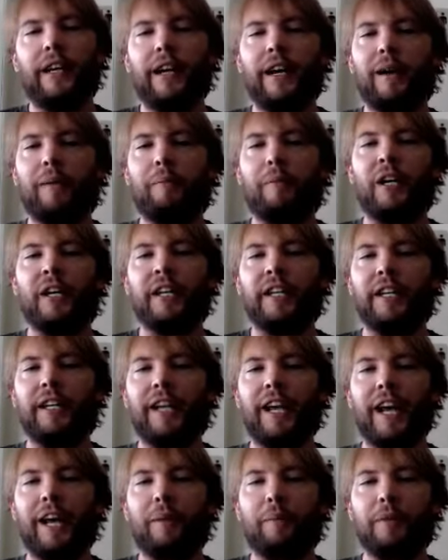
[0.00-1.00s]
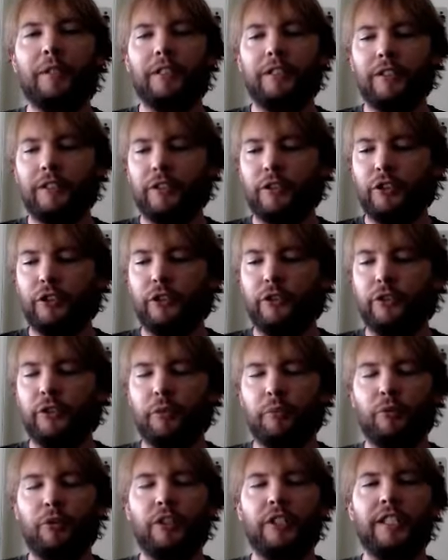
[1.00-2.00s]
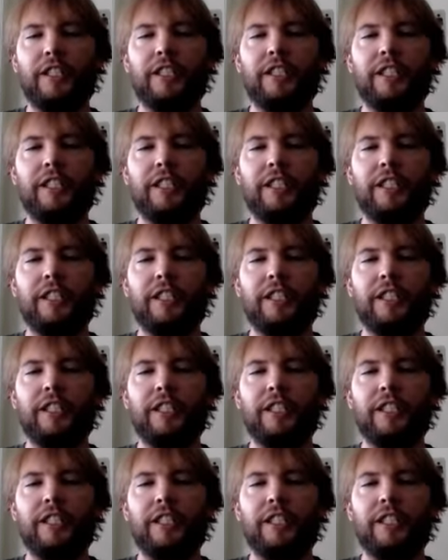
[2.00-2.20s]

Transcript: market cap to support their